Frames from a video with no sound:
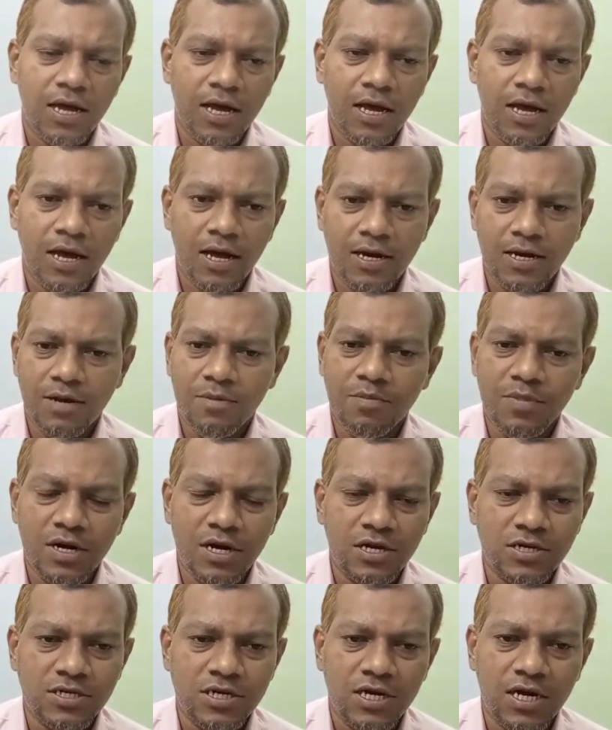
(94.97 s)
and the
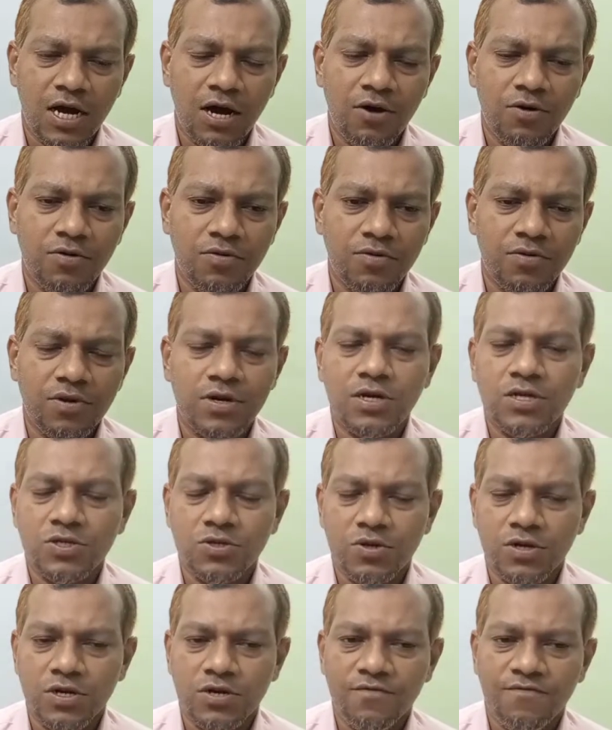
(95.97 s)
middle trunk how it is
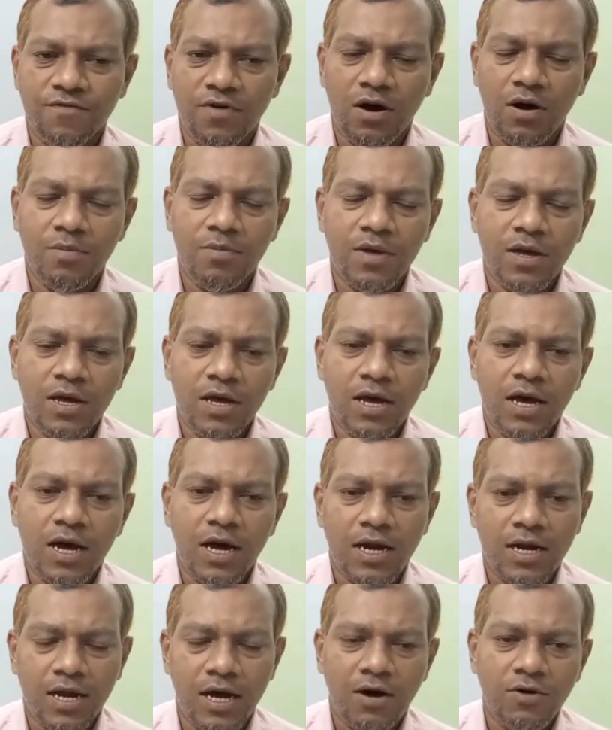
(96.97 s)
going to form
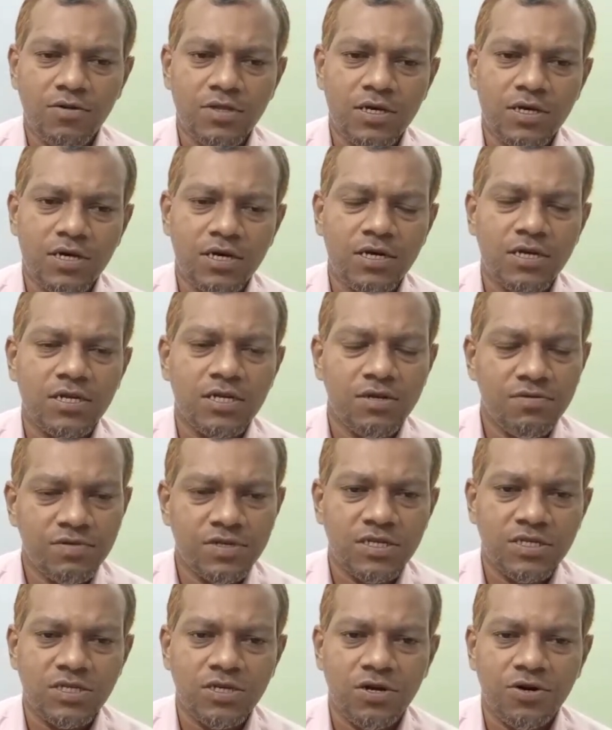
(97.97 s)
and how the
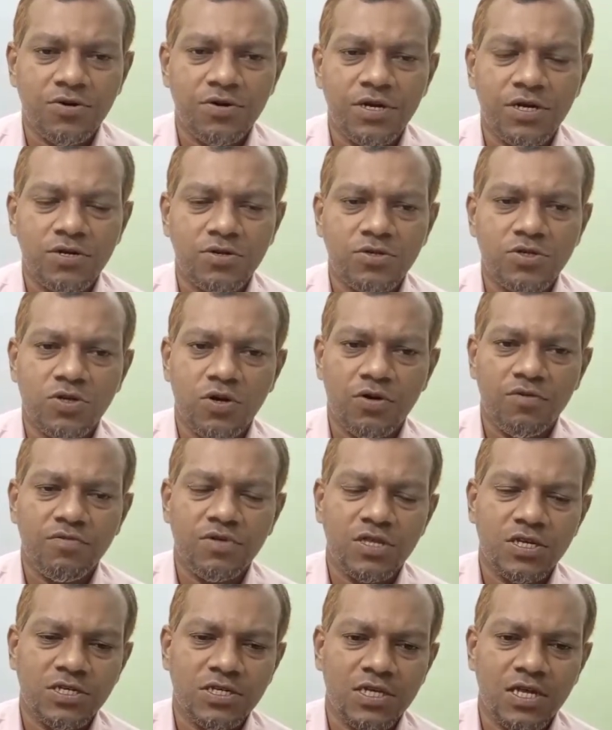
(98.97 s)
divisions are going to join
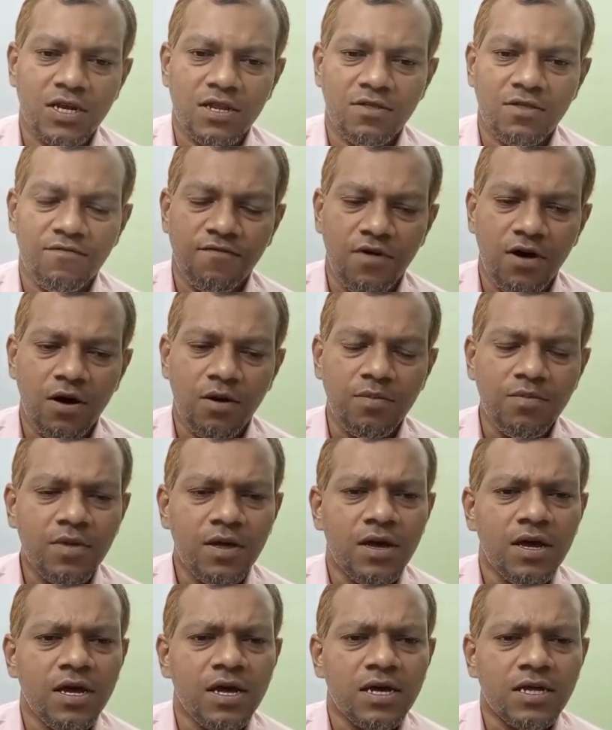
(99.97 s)
with each other in the form.
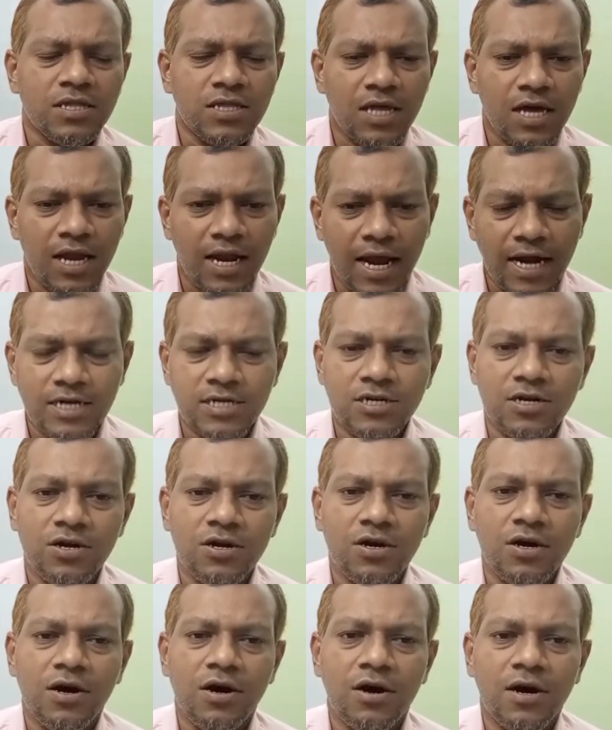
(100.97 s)
The lateral
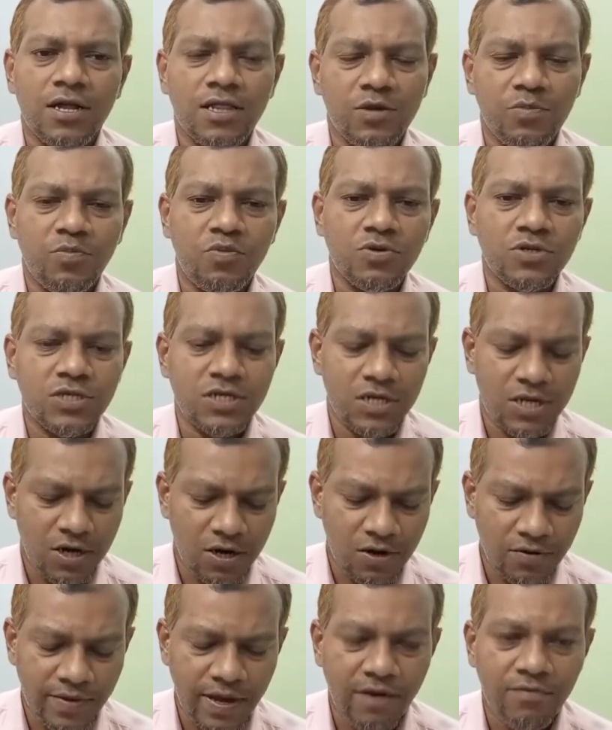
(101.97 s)
cord and the posterior
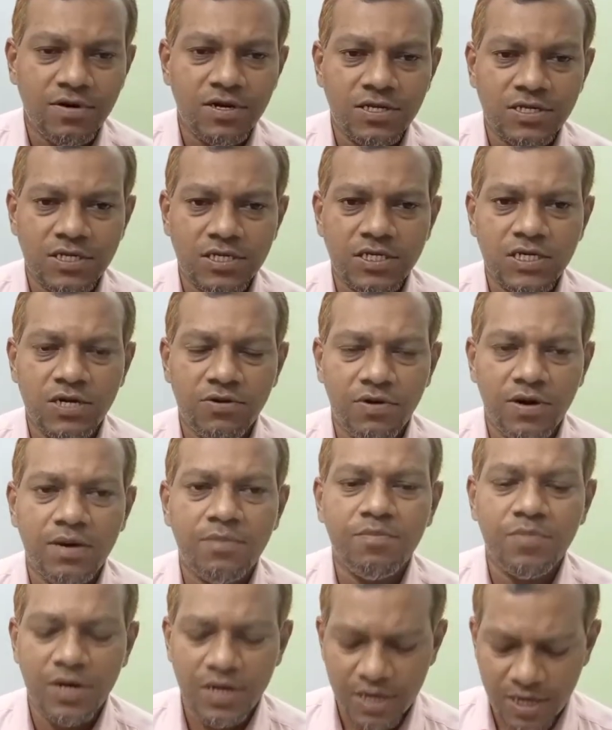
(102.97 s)
cord we have discussed in our
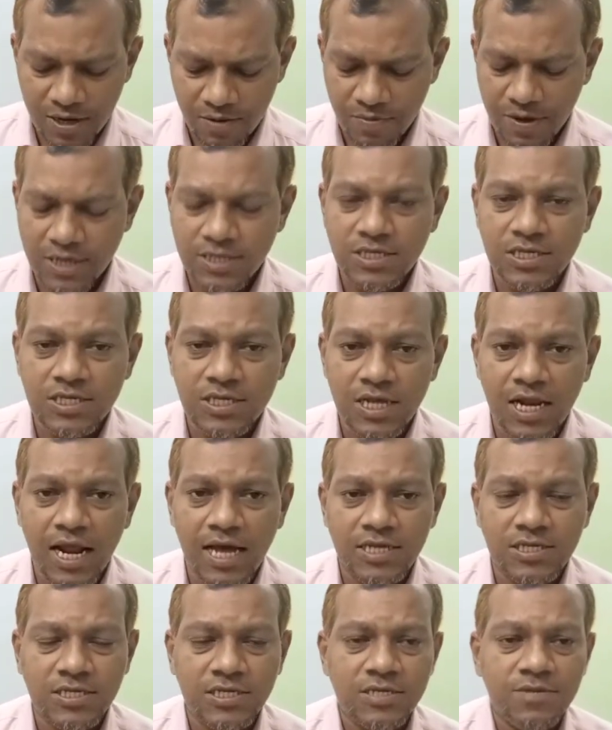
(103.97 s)
brachial plexus
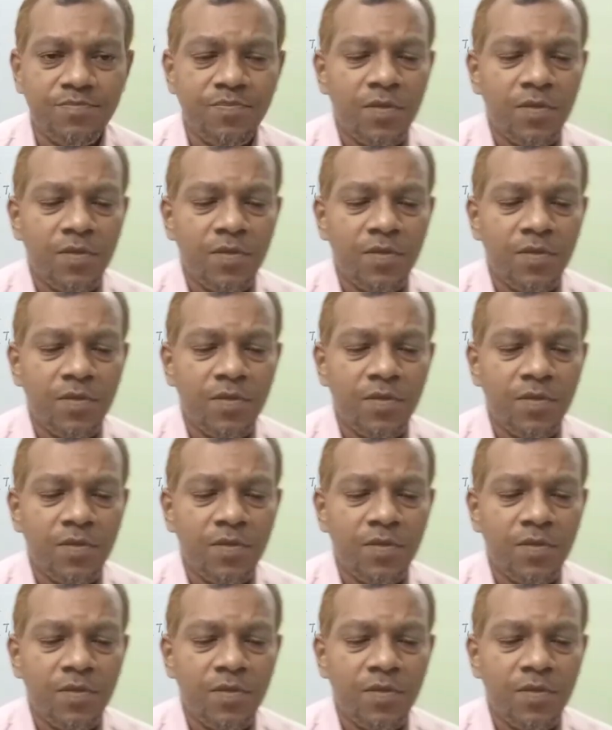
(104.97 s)
class.